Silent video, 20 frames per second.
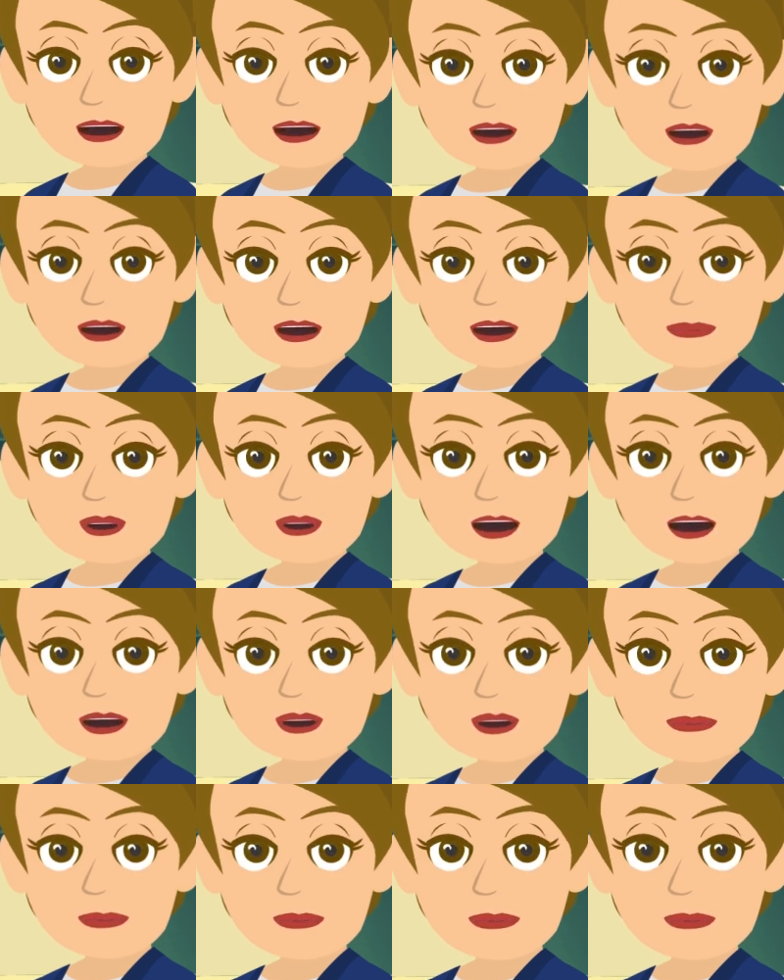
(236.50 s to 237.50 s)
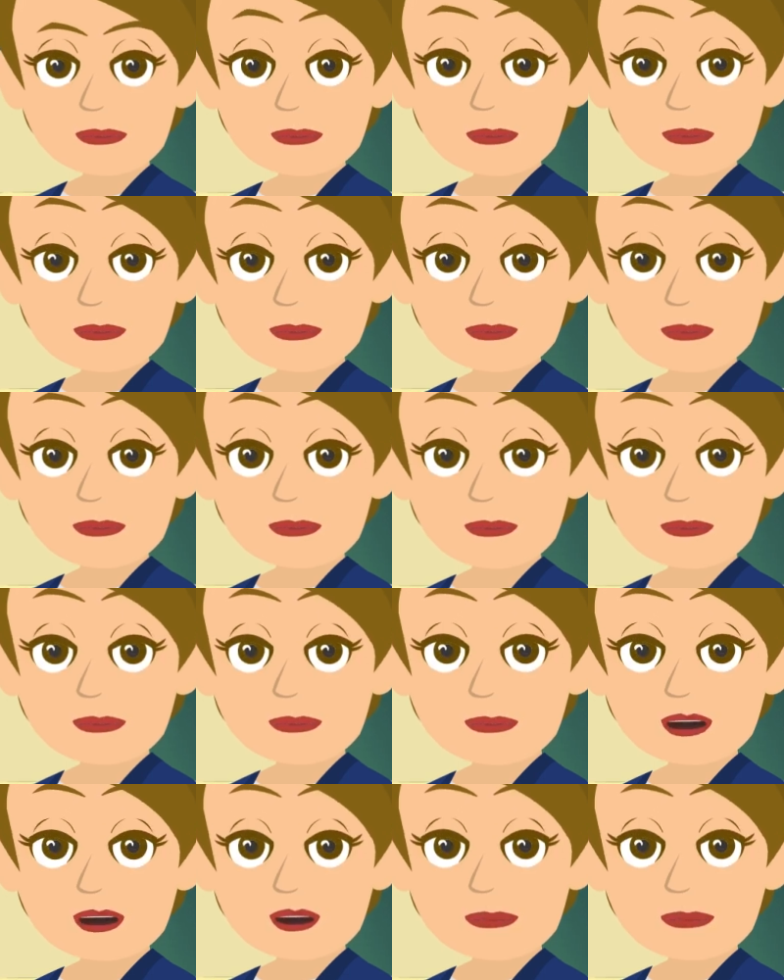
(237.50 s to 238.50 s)
another city
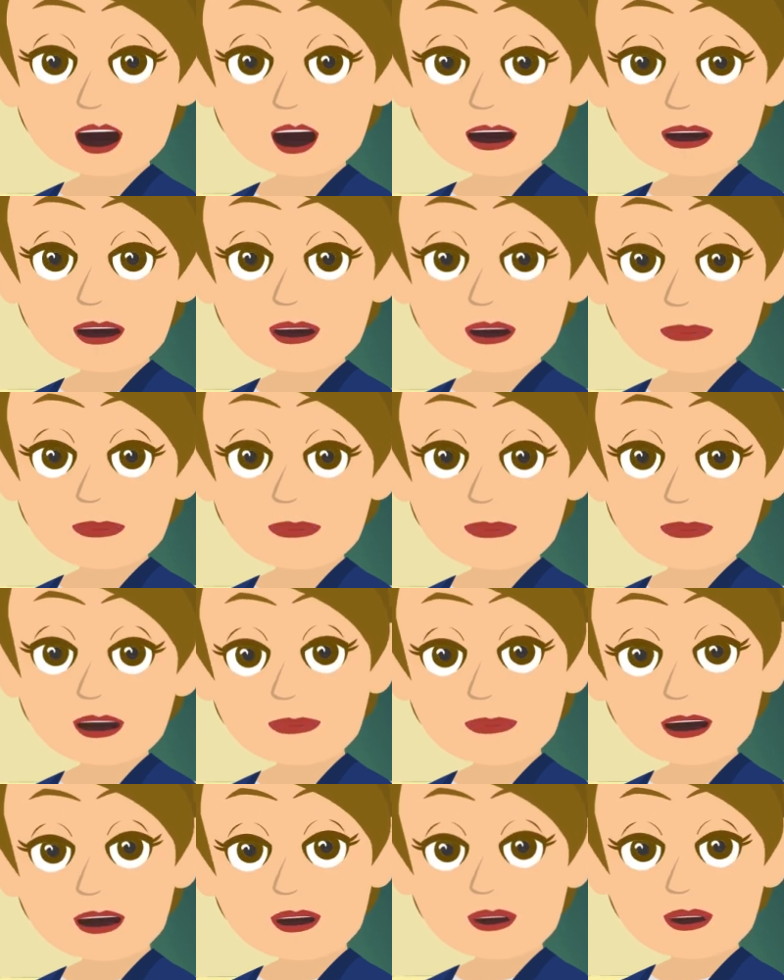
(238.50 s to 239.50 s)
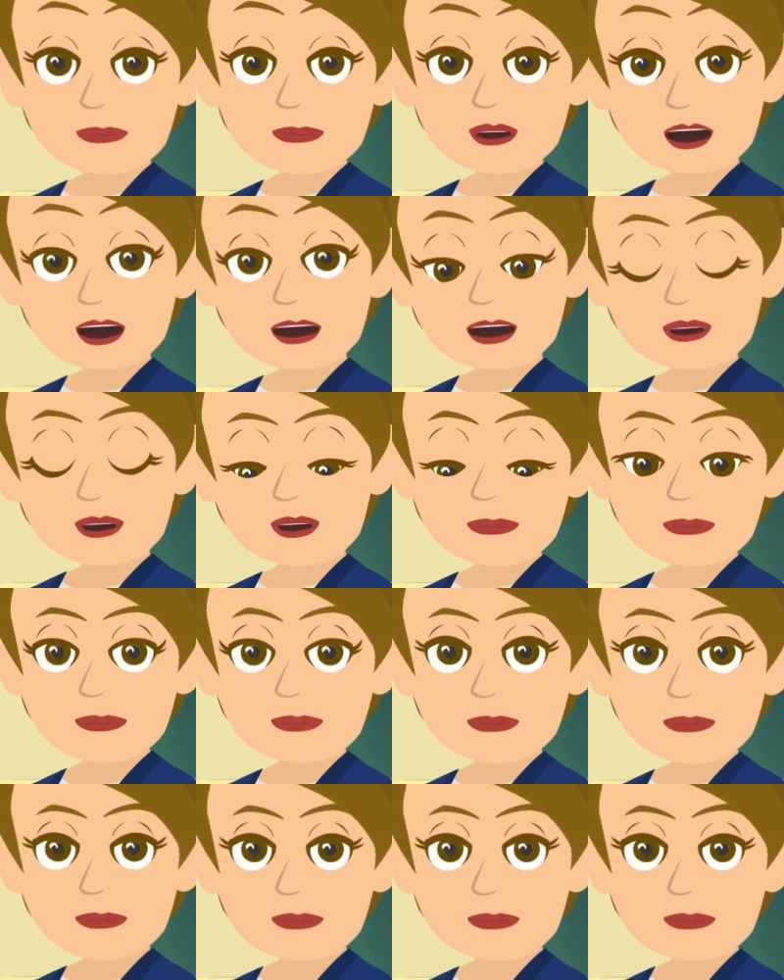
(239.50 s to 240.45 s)
with a car parked in her garage,